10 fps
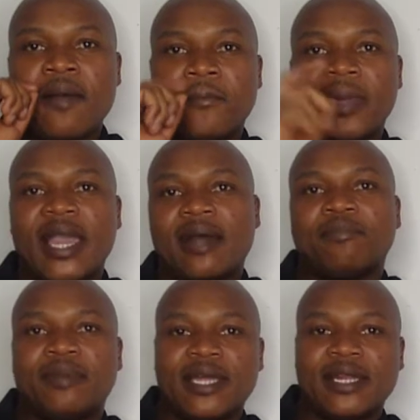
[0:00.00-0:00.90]
pick
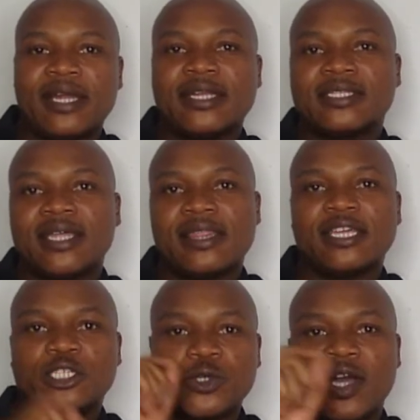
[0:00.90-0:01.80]
up and understand
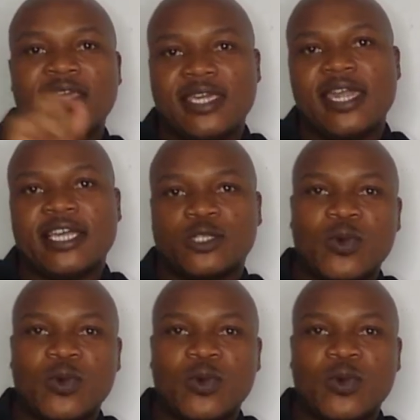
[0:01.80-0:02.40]
that you are here as